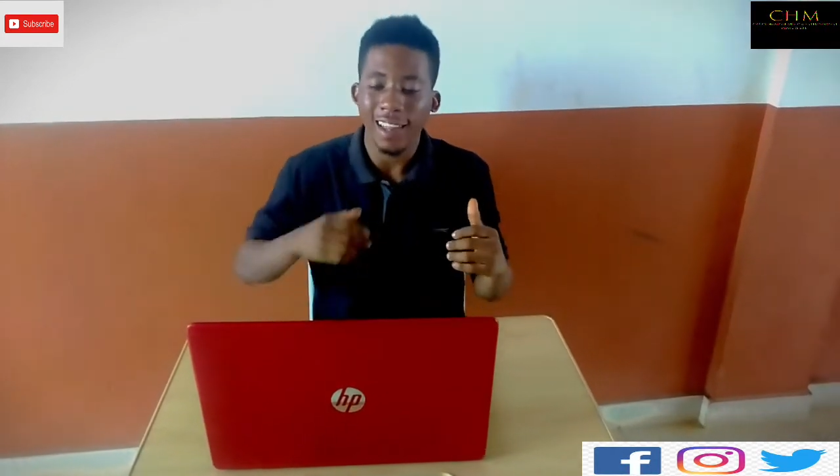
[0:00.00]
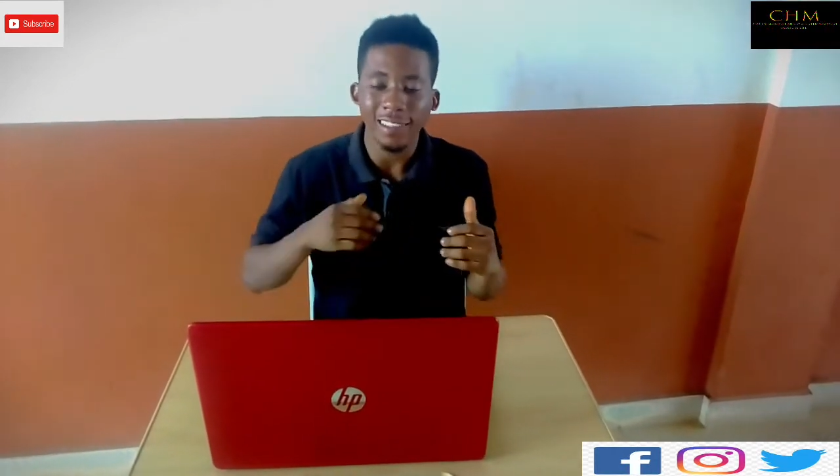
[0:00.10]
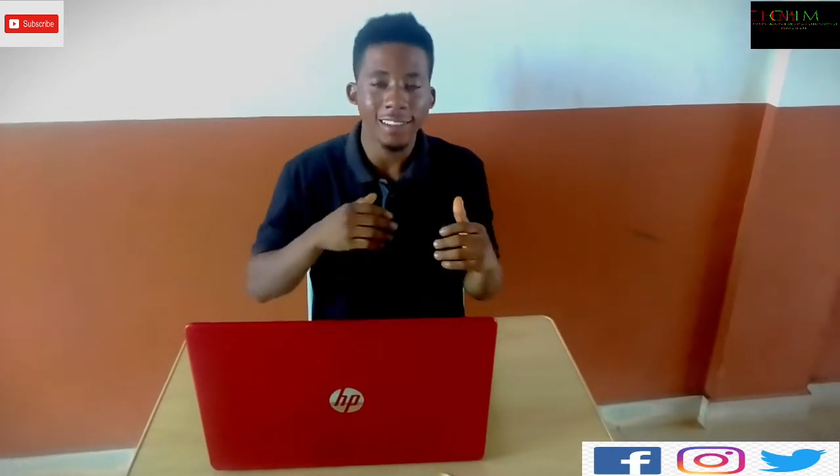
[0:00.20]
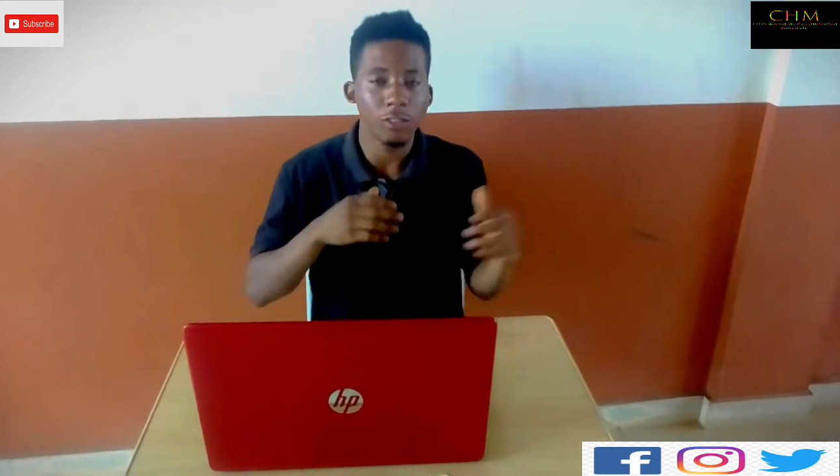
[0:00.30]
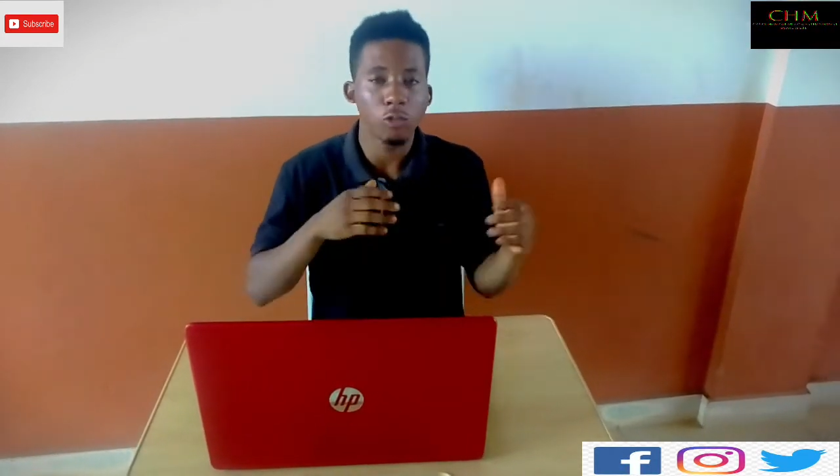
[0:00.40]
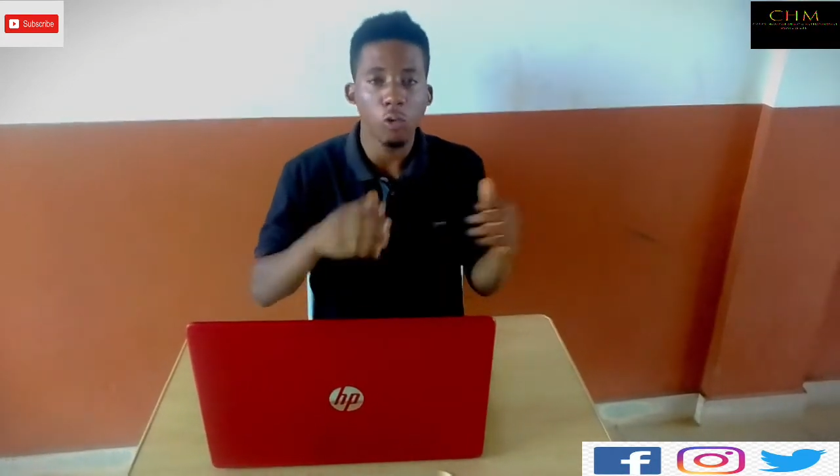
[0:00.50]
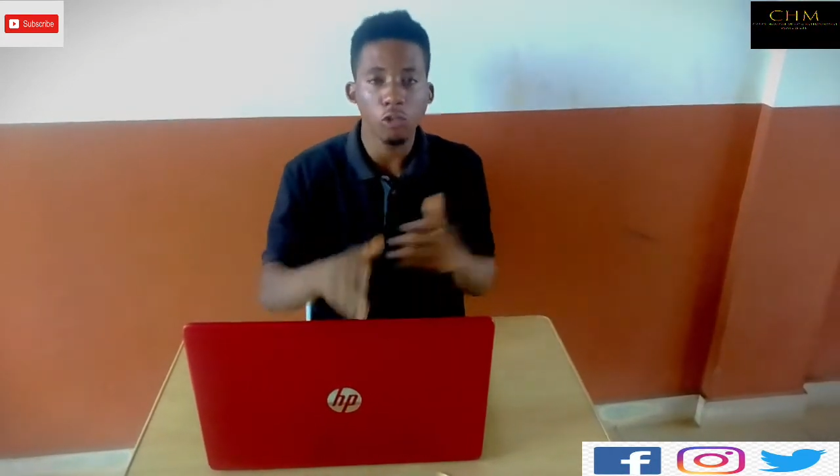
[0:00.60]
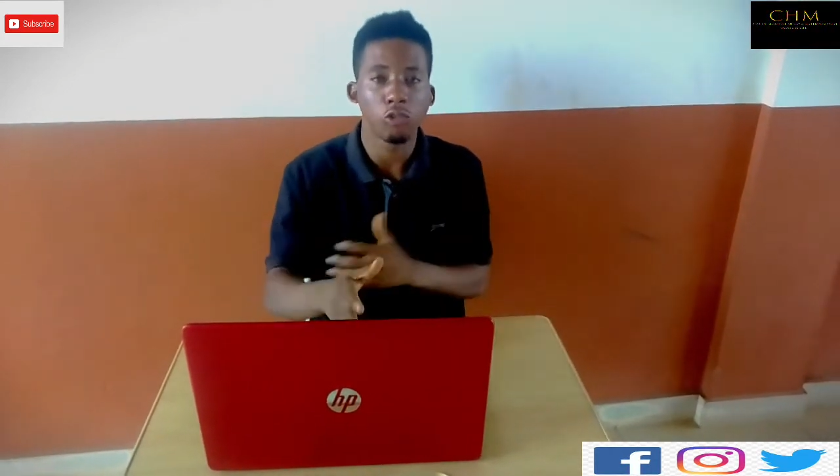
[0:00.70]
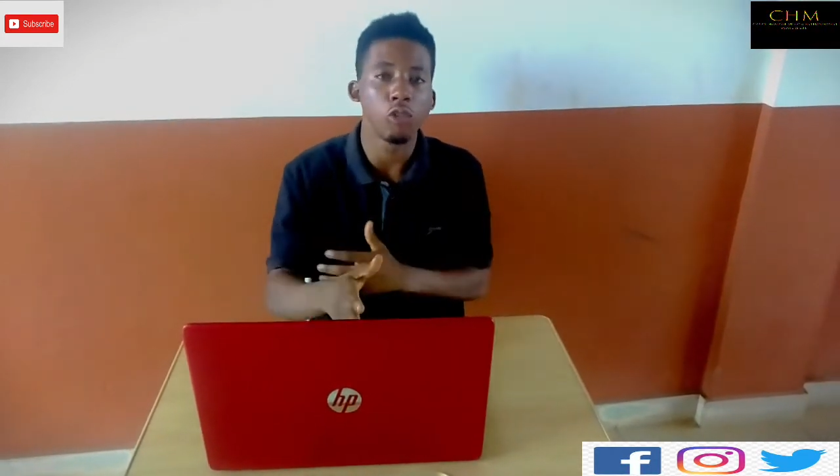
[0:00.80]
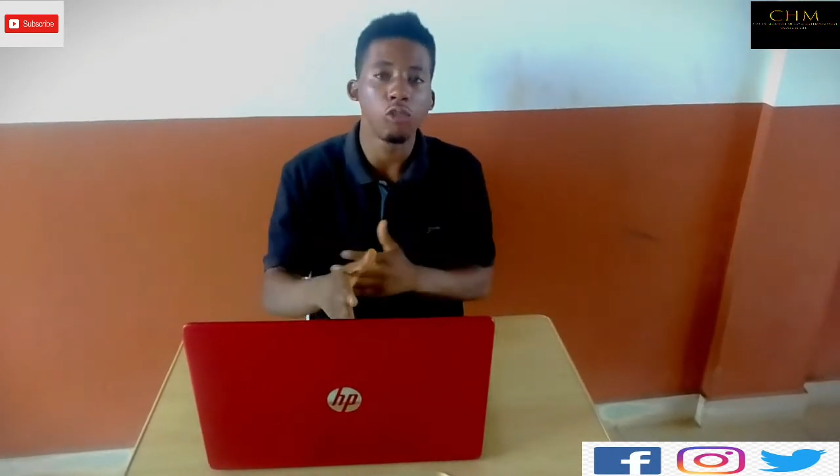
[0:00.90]
let's just go
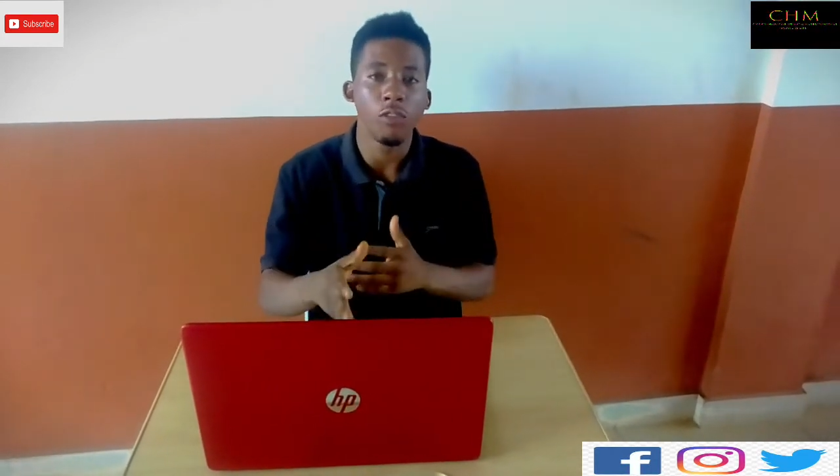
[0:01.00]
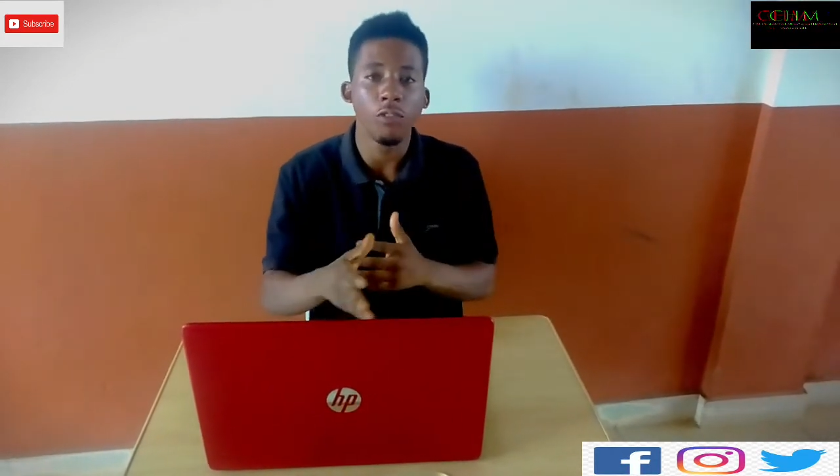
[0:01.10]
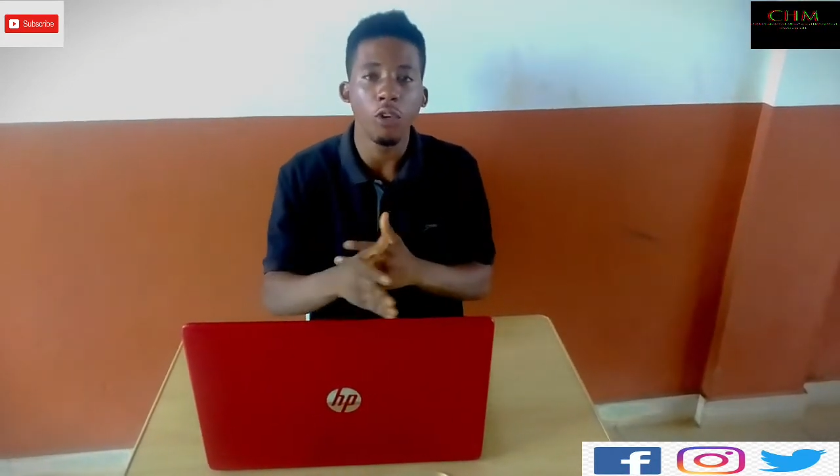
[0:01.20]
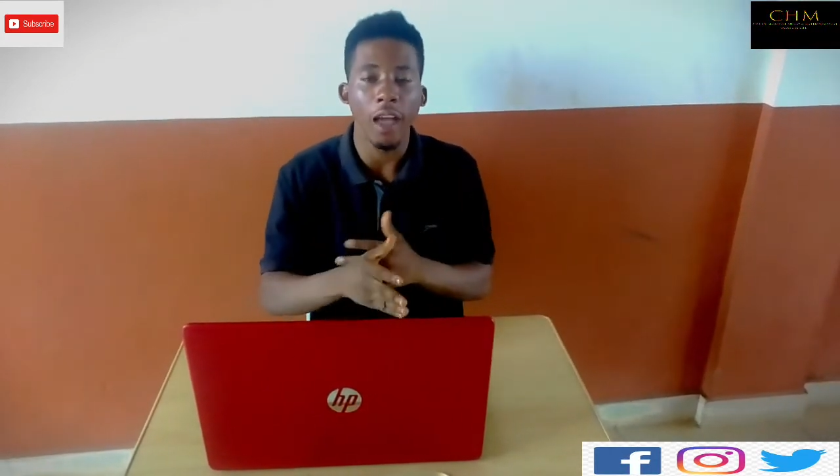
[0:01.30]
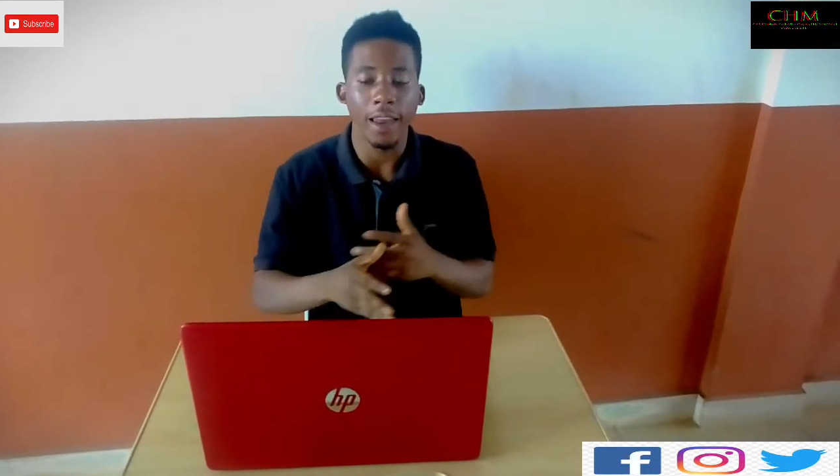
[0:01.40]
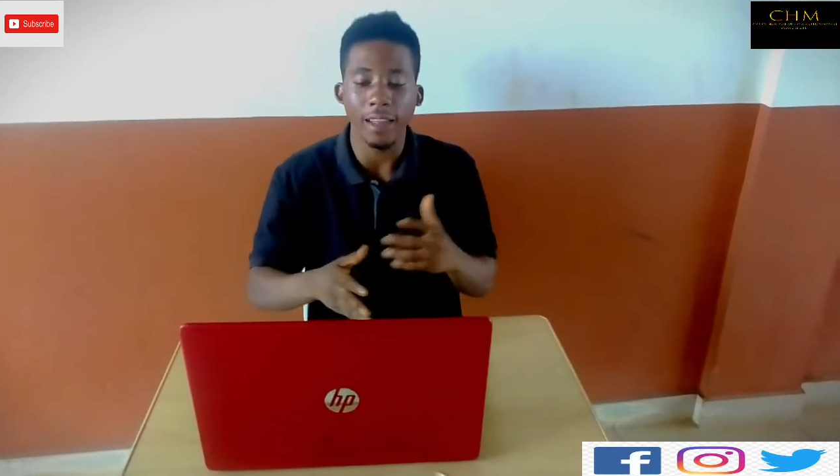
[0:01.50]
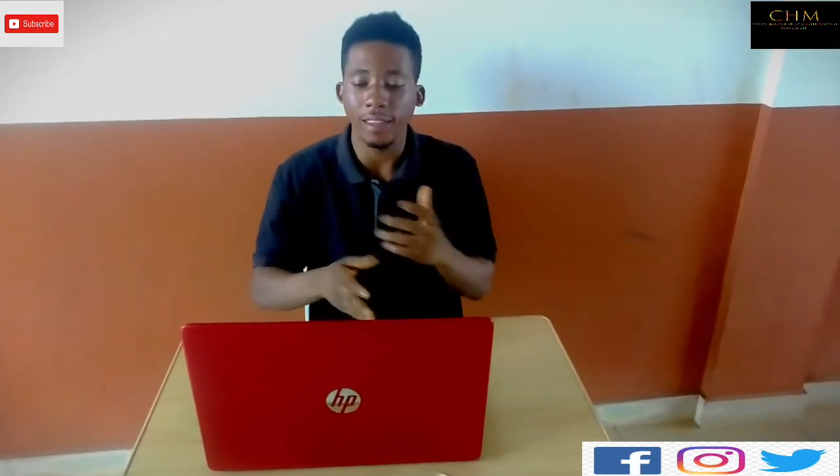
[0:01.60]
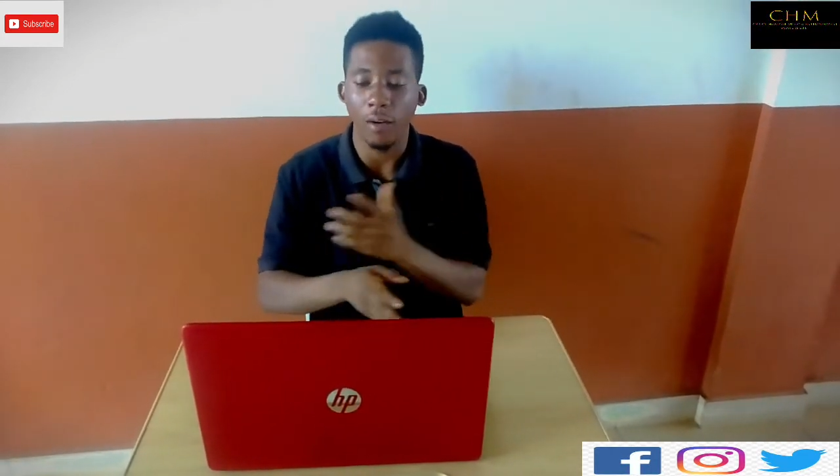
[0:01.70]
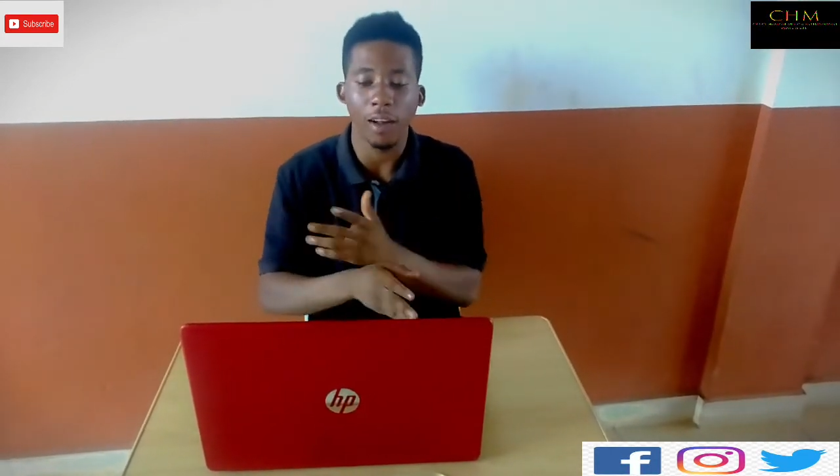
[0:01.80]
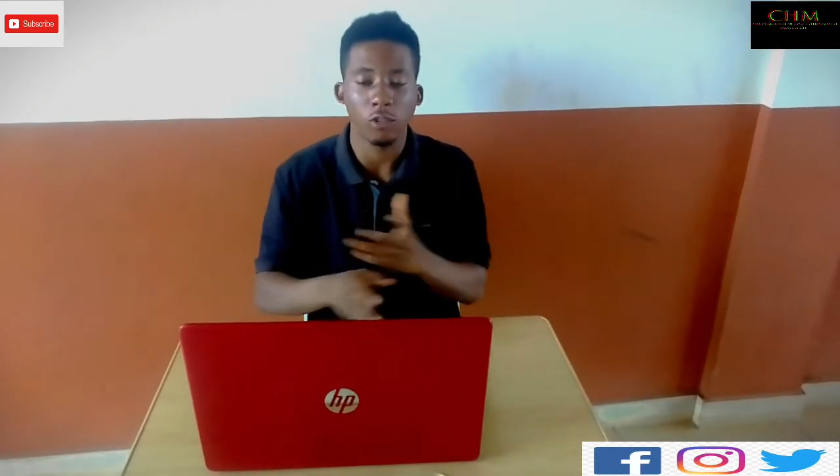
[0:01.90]
straight to the video and
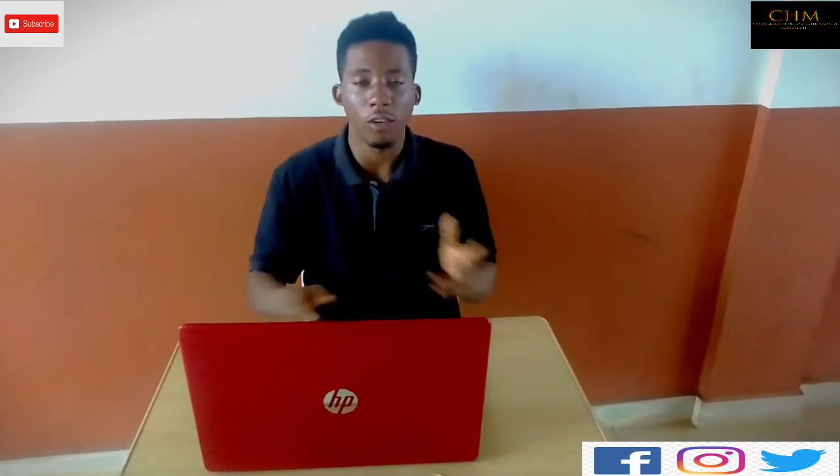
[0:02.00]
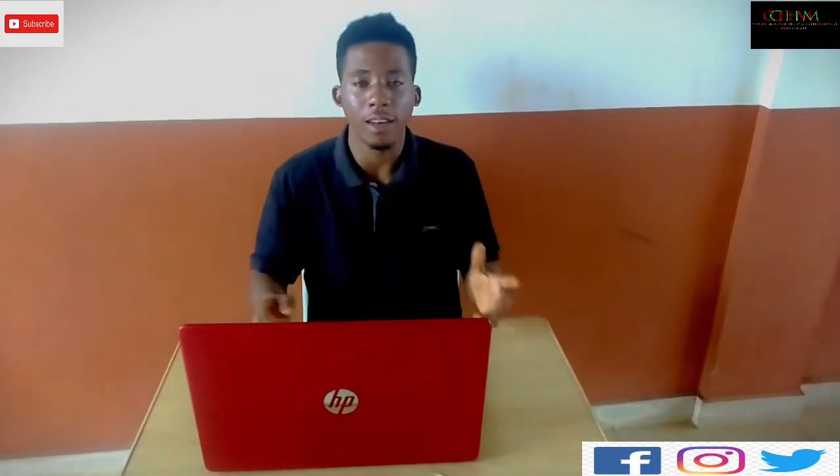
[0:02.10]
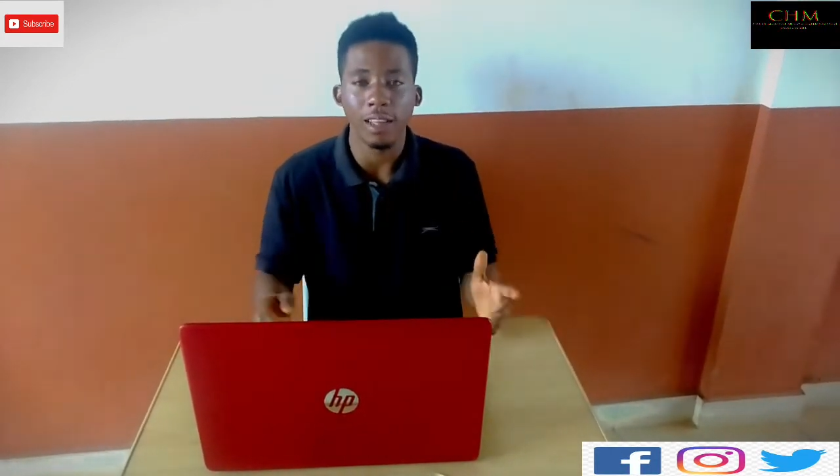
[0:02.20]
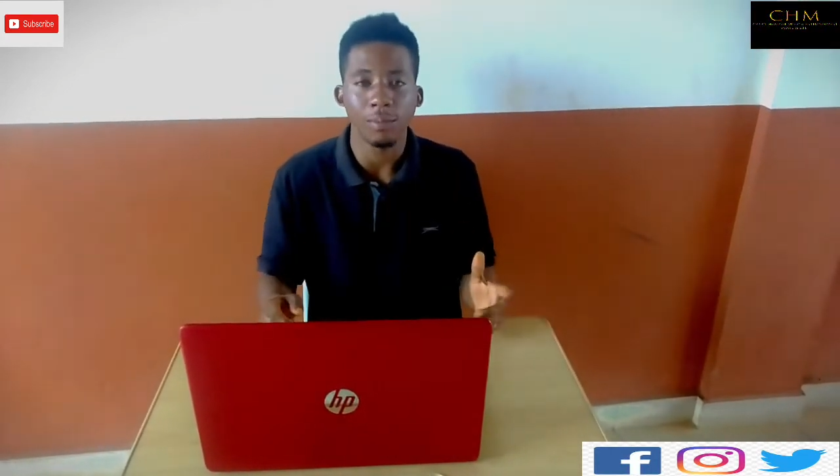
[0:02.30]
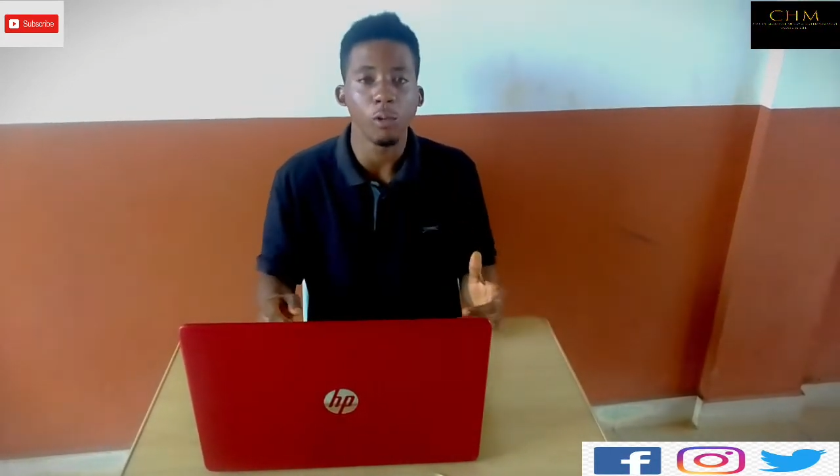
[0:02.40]
interact on it,